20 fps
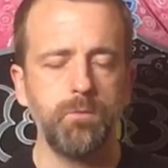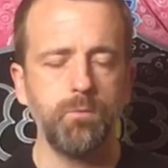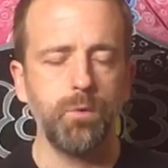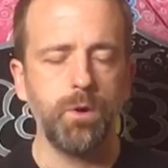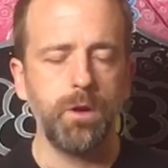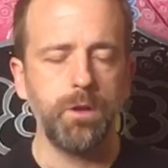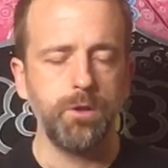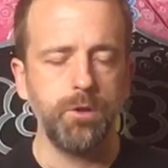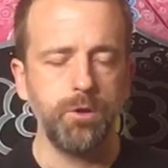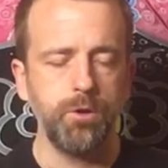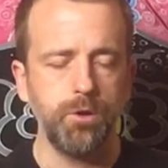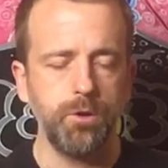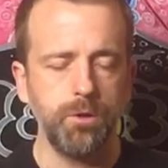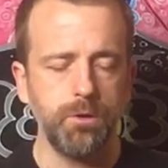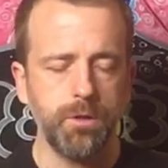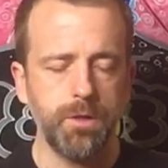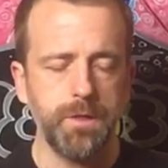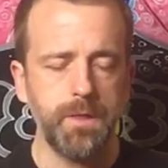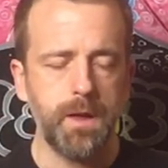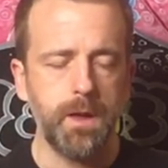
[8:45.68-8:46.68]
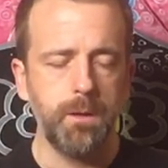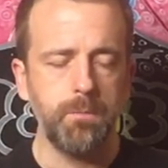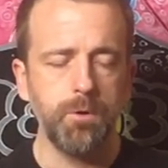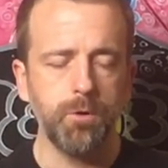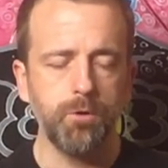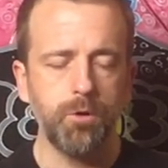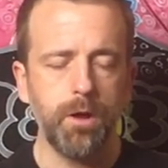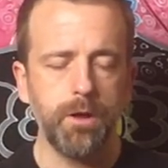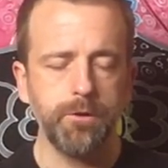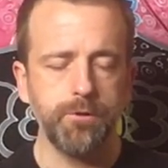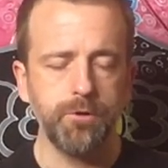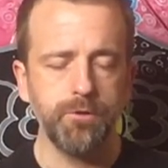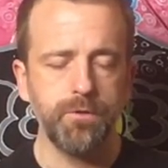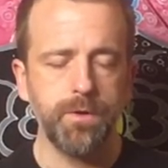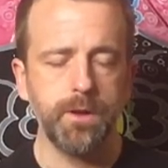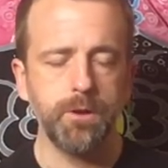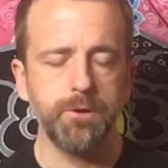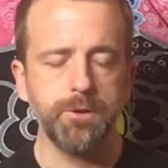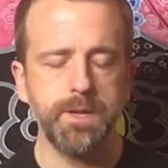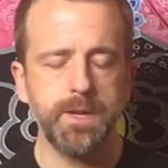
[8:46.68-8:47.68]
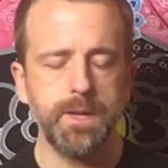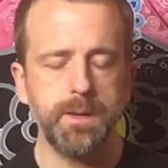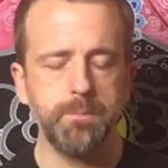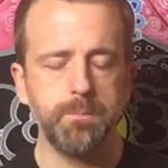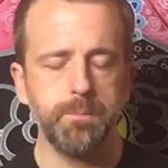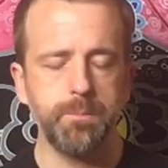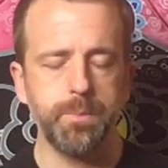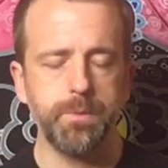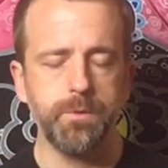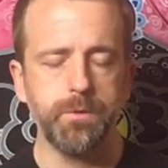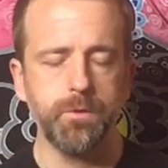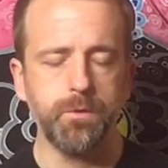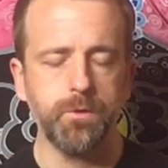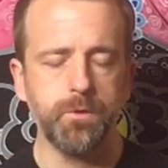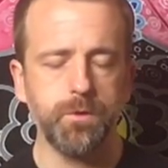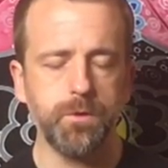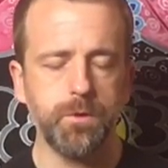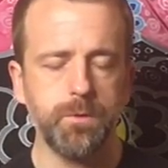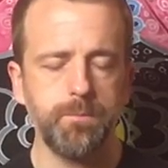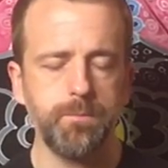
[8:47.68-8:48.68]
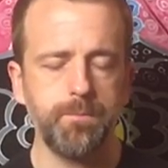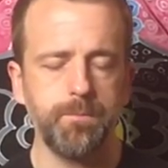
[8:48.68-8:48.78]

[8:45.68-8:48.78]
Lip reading: run your thumb across your fingertips.